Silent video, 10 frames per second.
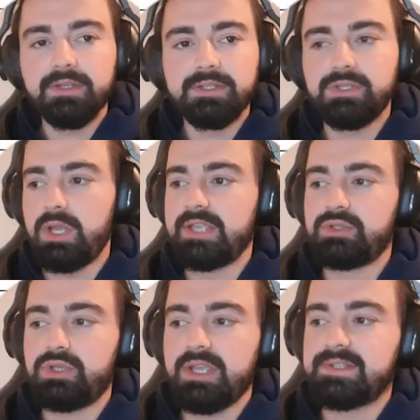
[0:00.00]
So as
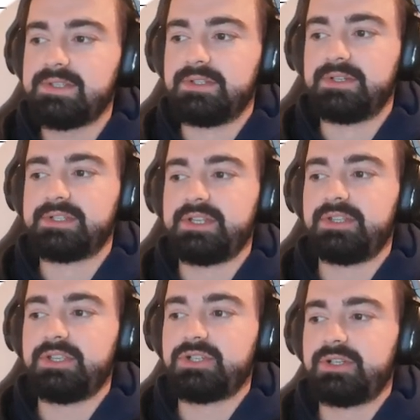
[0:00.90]
you can see, there is an
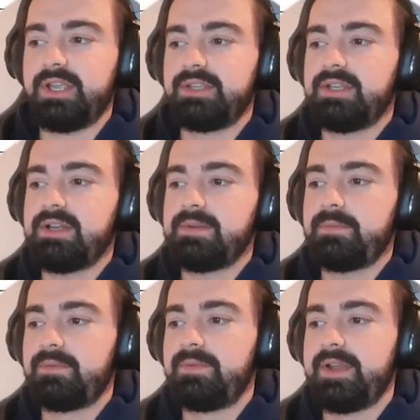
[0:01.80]
integer data
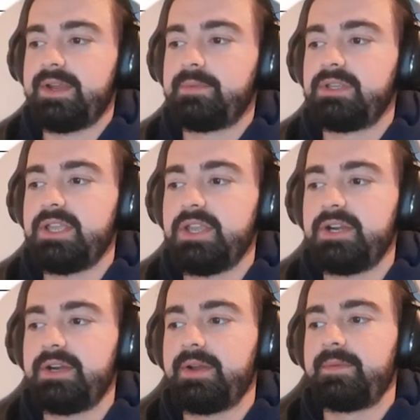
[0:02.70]
variable
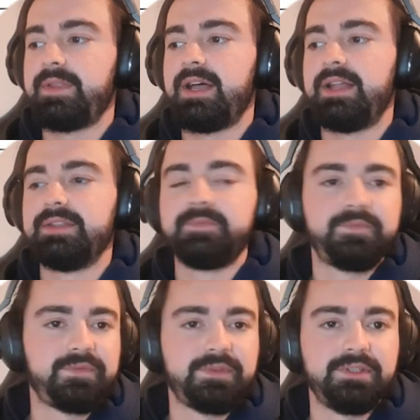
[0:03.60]
here, and
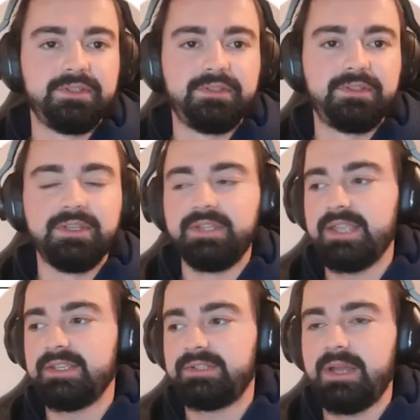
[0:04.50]
the
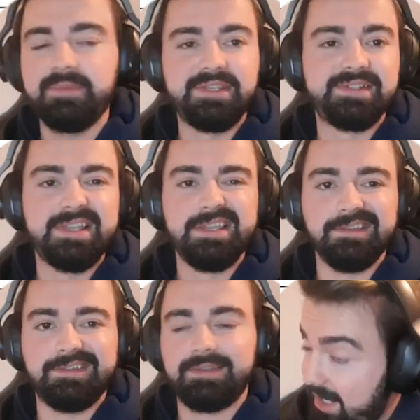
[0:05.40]
data type is
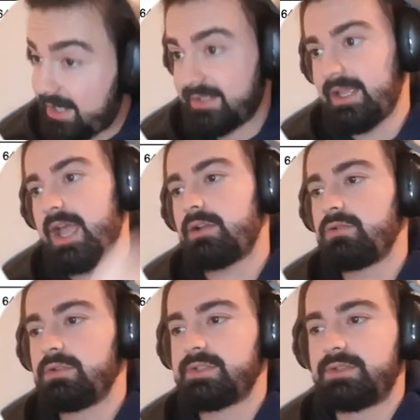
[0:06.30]
int, and it
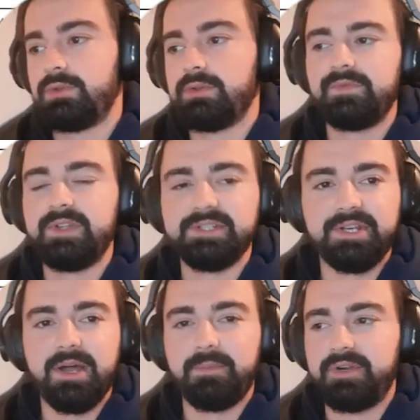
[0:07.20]
equals to, there's a
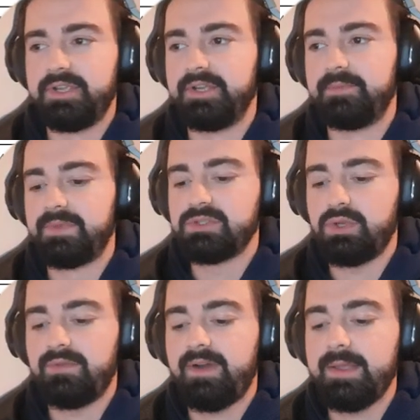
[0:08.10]
number here. So
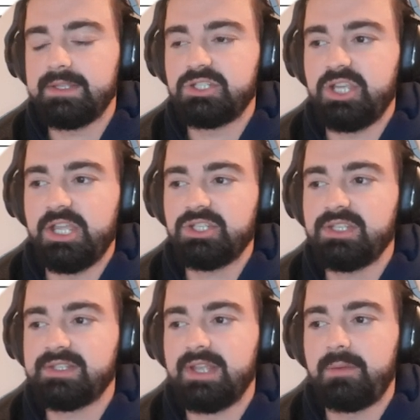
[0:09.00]
if I change
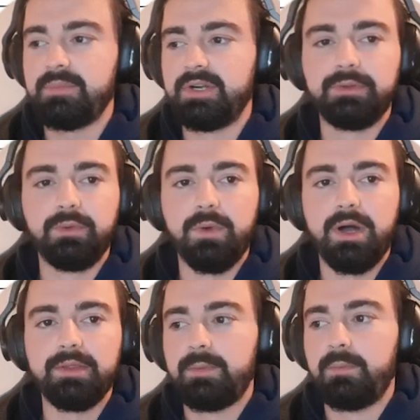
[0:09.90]
this number to
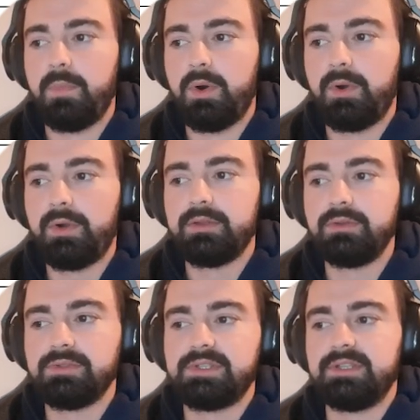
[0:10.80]
one more,
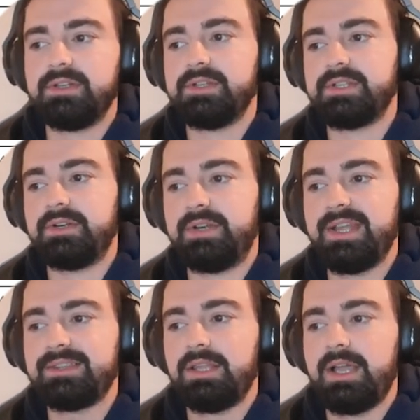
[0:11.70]
you'll see there is a
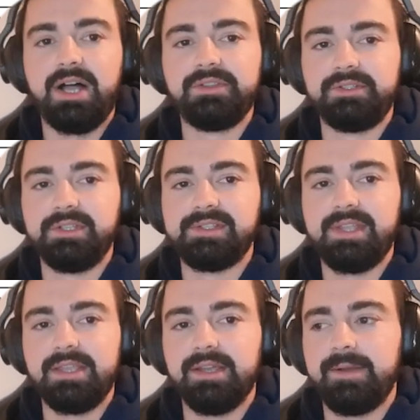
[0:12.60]
red line under this
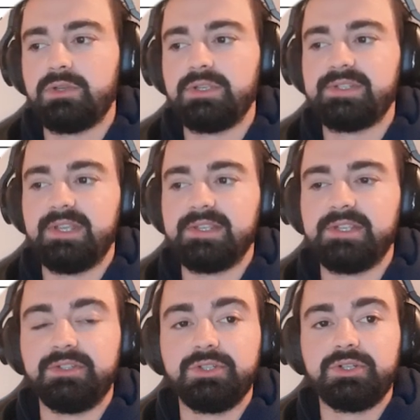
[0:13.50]
data. So it says
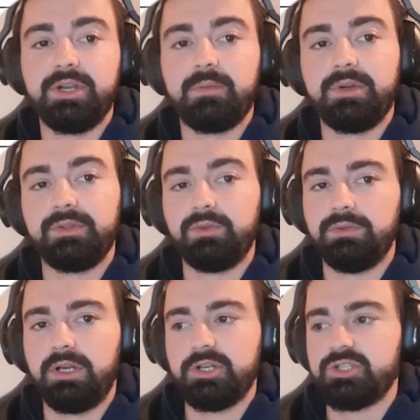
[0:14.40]
integer number too
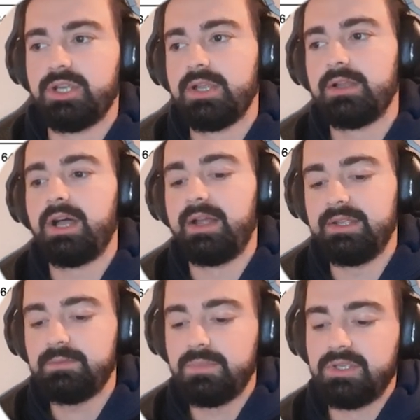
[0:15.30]
large, and
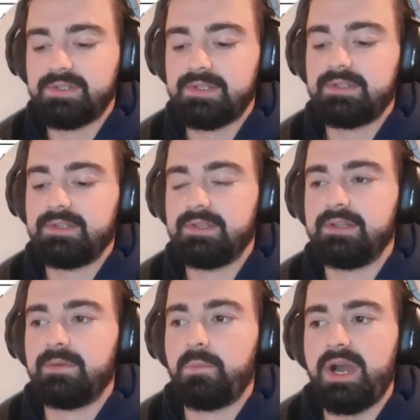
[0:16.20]
it means
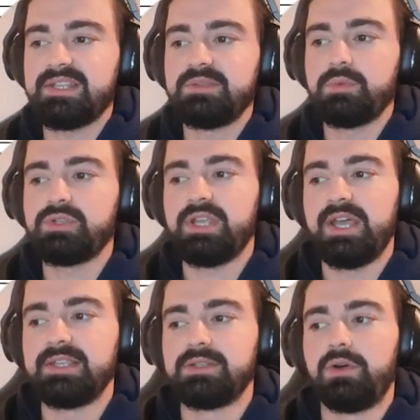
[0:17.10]
the maximum
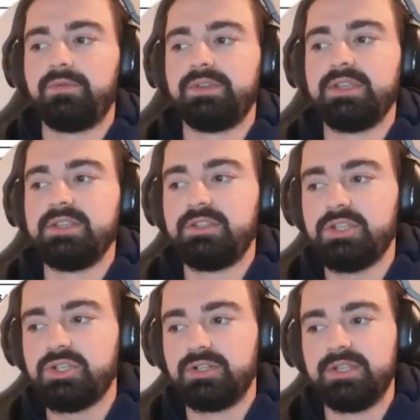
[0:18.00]
size of the
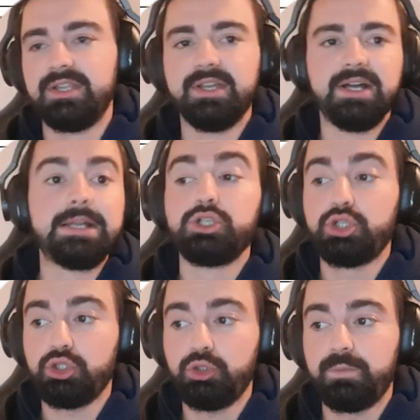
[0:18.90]
integer data
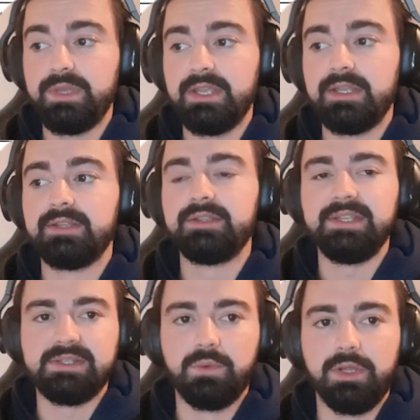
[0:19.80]
should be
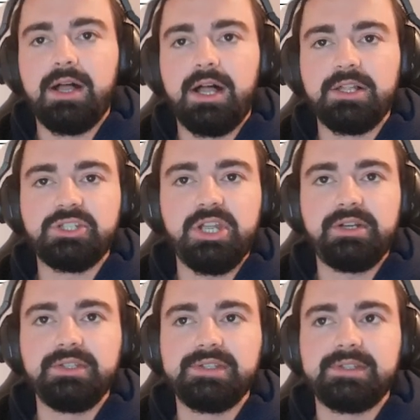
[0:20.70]
this one. I'll share
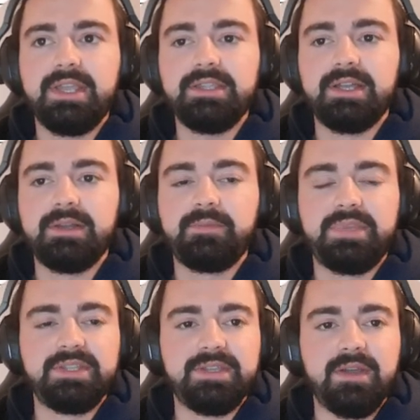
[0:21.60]
this data
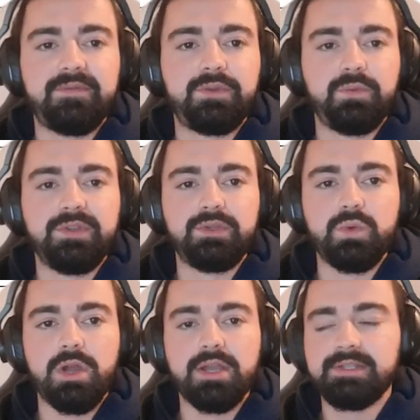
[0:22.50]
PDF with you
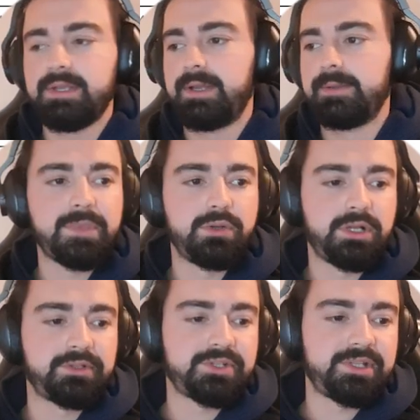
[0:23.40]
guys, and you'll
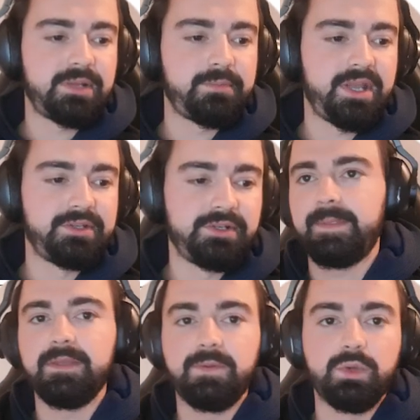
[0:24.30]
understand better
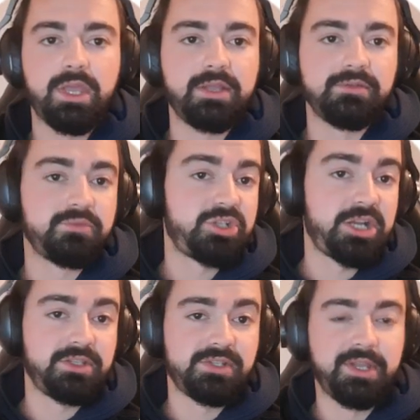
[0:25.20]
if you can
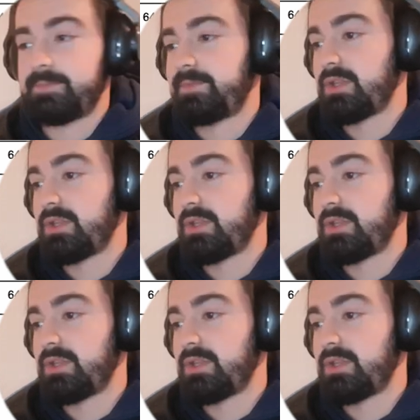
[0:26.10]
check this out.